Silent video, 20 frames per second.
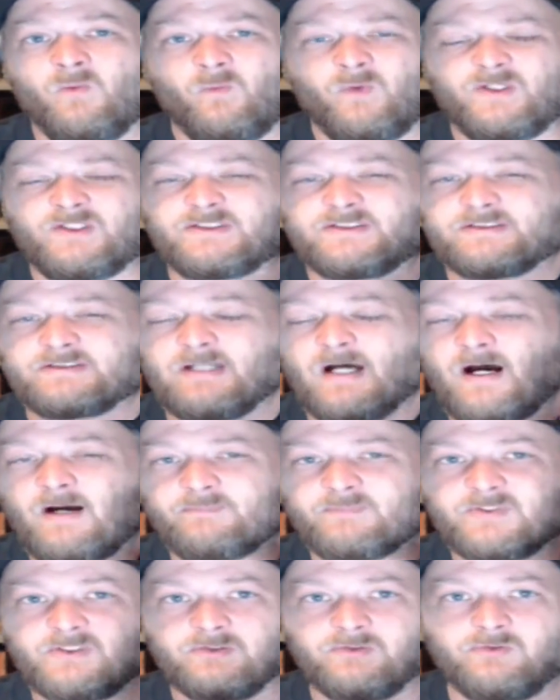We
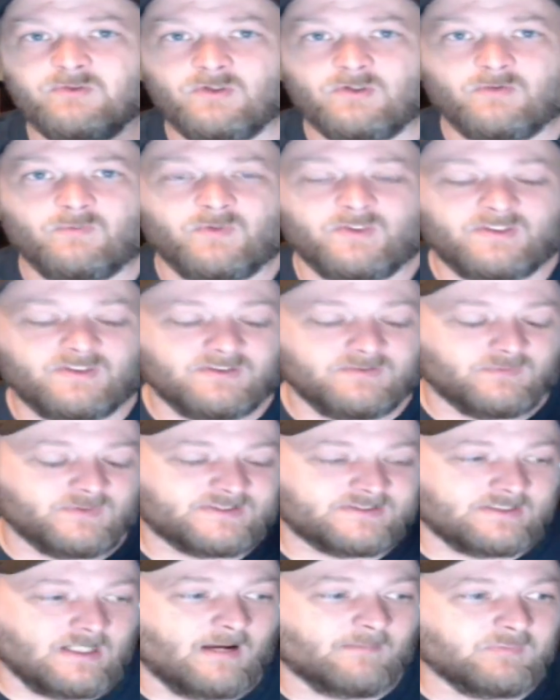stop
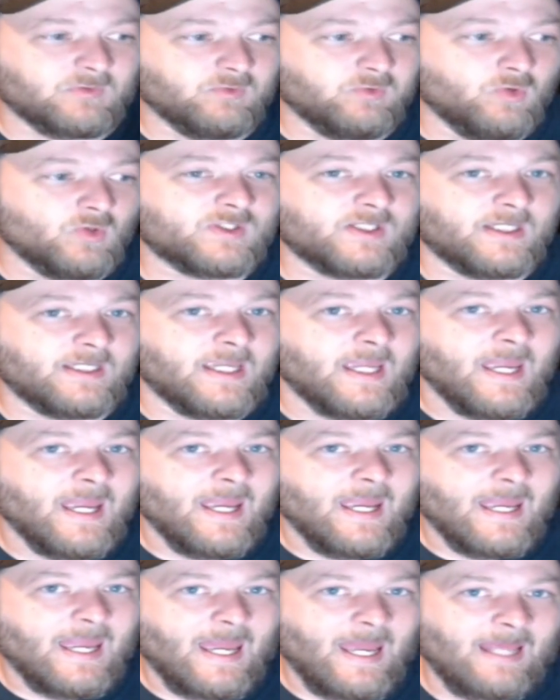looking
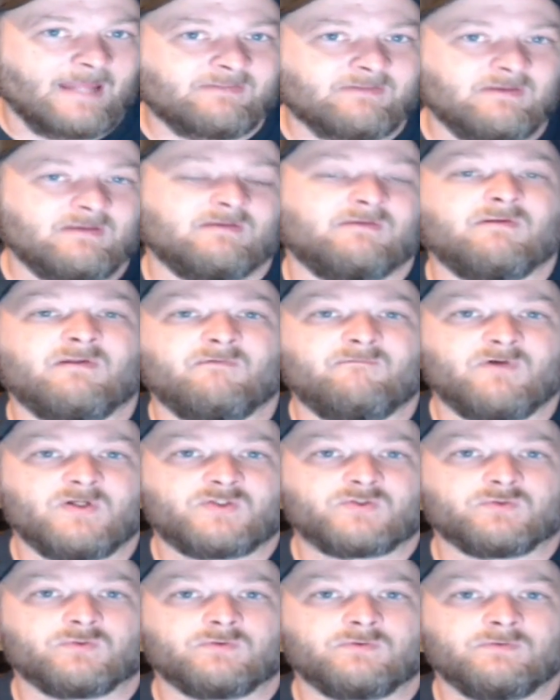at the individual.